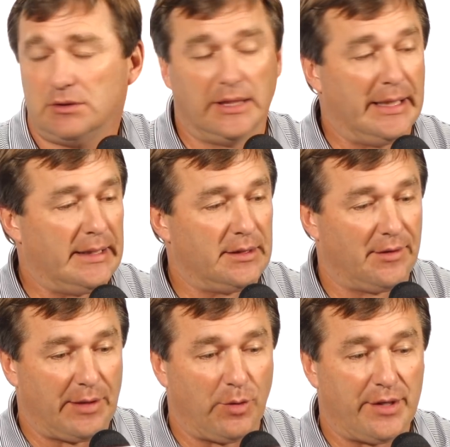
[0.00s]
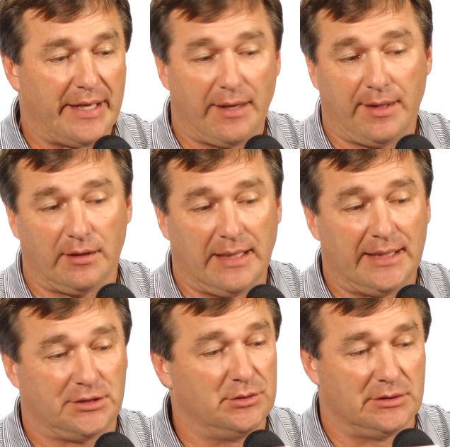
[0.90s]
And they run downhill
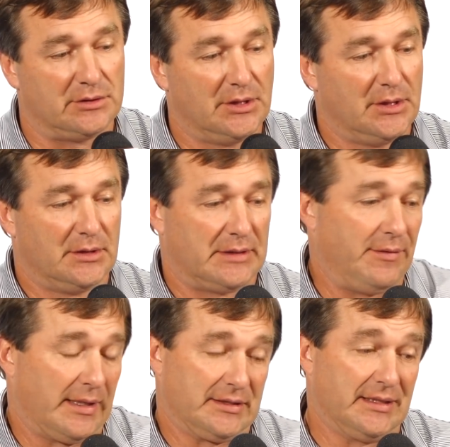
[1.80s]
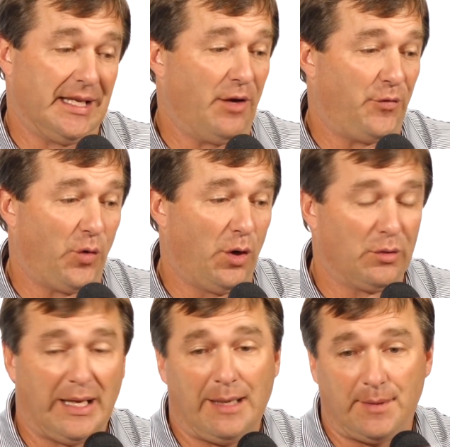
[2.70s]
at you. And, like I said, they got four old
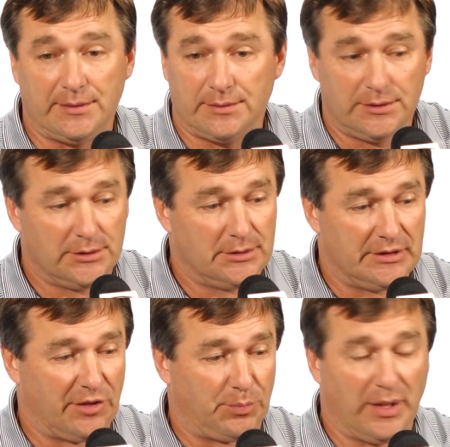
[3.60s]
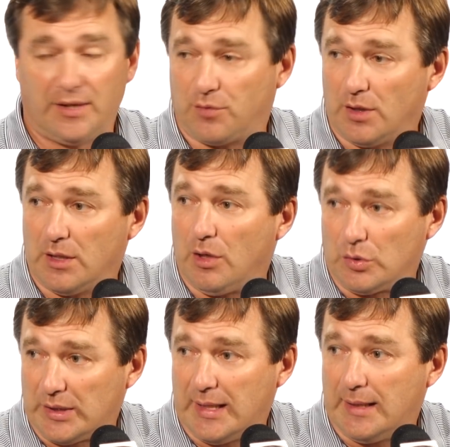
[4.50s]
linemen that have played for a
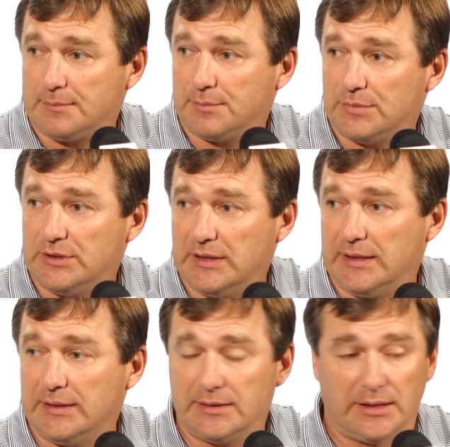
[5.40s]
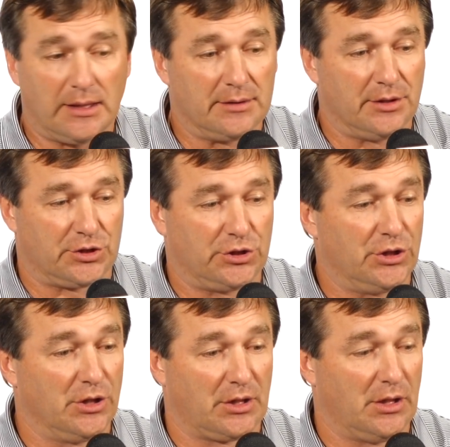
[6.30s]
long time. And they're as
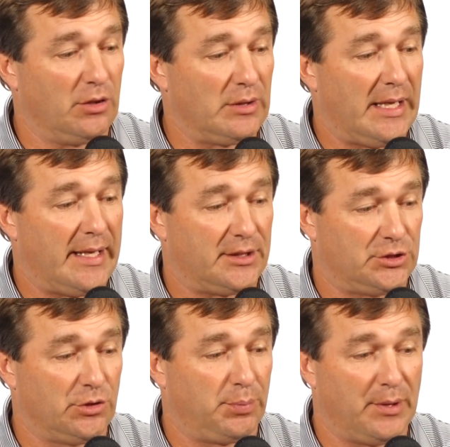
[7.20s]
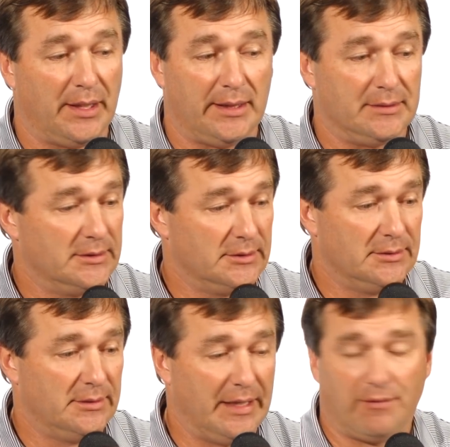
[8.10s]
good looking old line as you'll play
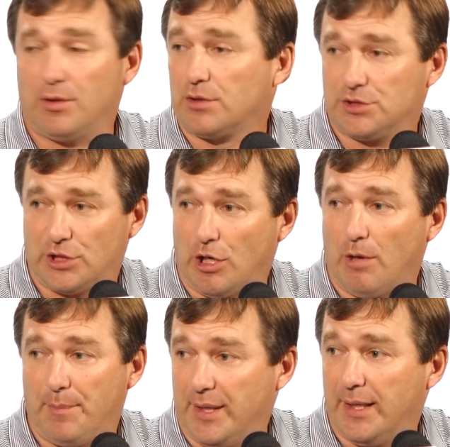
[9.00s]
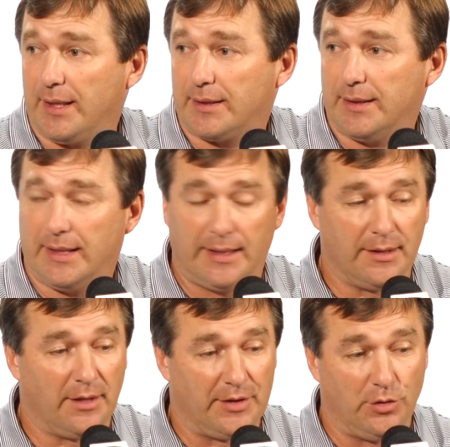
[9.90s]
ever because they're all big and
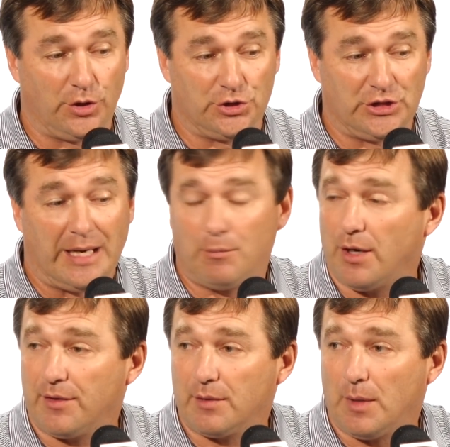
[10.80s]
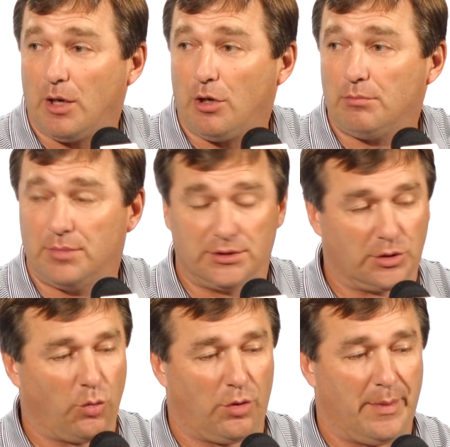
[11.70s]
they do a good job running the ball. But the
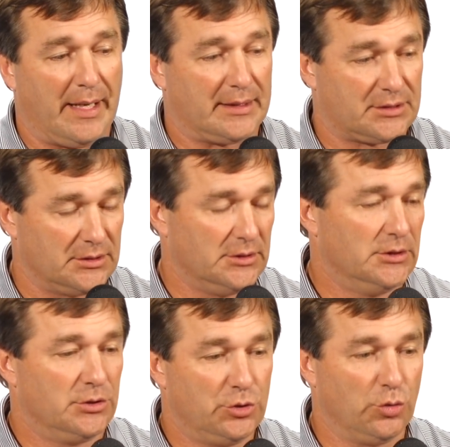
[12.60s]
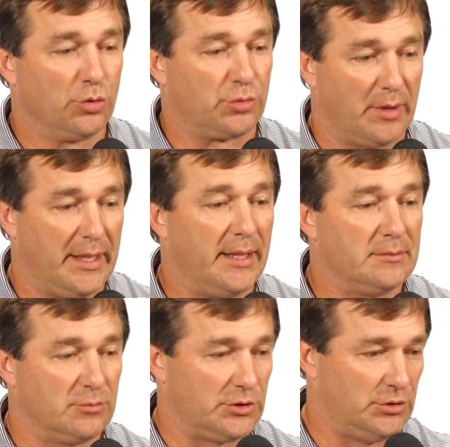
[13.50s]
quarterback's dual
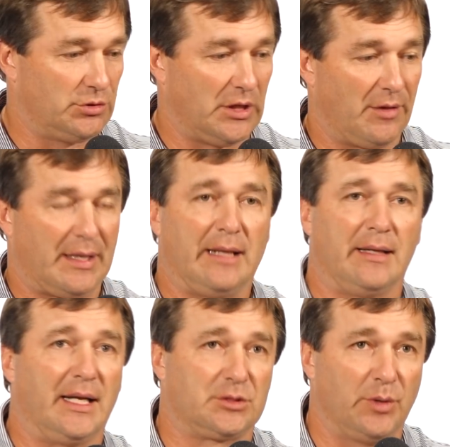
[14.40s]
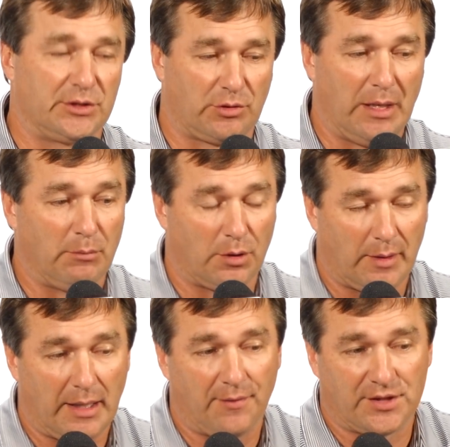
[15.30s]
threat, as you saw the guy last week scramble
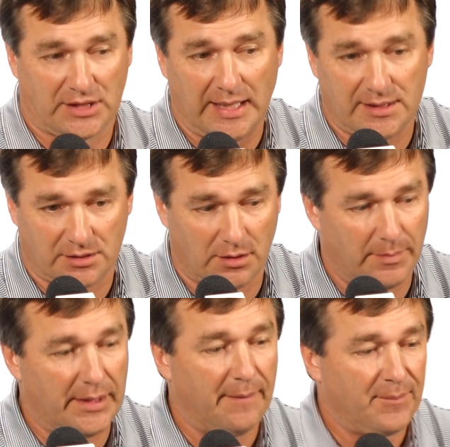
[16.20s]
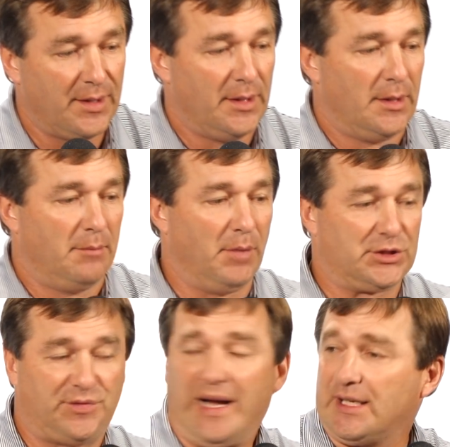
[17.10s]
around, this guy's going to be
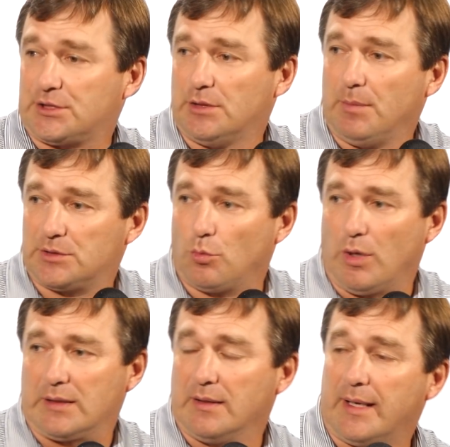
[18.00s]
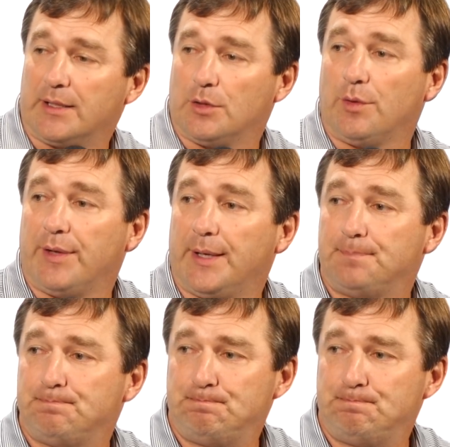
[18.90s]
much faster and much more athletic doing that.